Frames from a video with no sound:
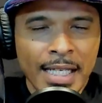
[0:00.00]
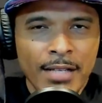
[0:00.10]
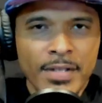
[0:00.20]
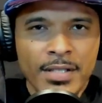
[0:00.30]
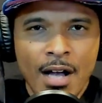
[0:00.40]
of
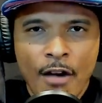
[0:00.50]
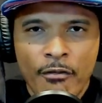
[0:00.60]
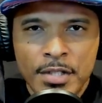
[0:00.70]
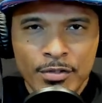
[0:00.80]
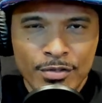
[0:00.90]
these
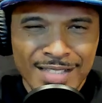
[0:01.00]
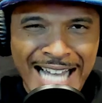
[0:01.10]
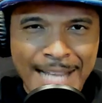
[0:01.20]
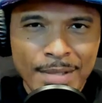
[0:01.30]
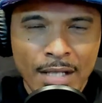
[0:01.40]
offensive
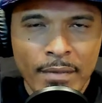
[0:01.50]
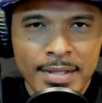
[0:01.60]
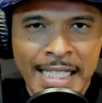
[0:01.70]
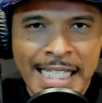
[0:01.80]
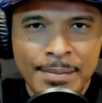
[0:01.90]
linemen on the
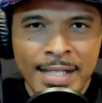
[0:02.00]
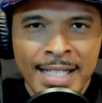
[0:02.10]
team,